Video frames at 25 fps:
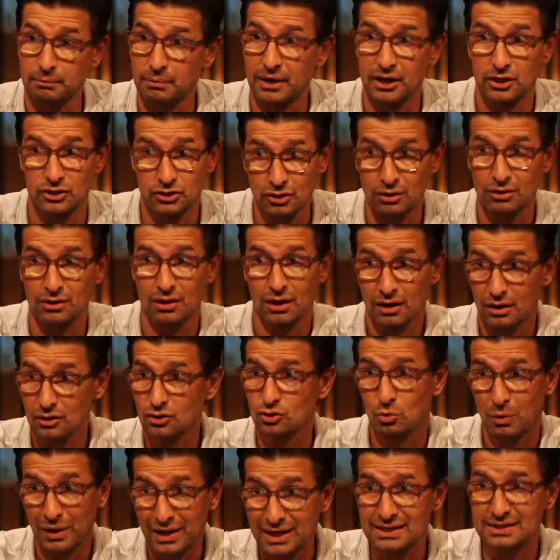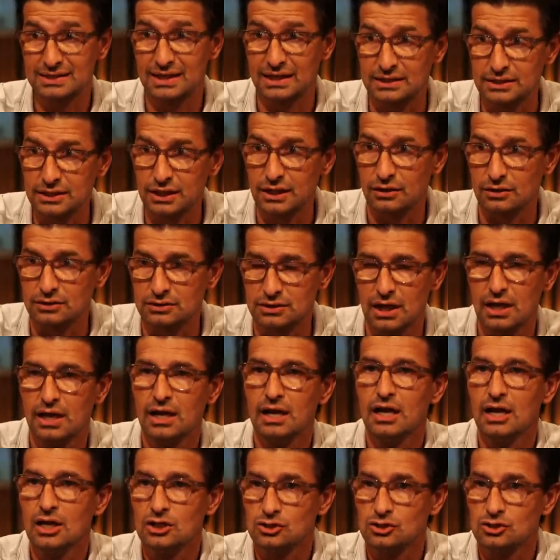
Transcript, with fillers: But it mm. took twenty-six years. Mm.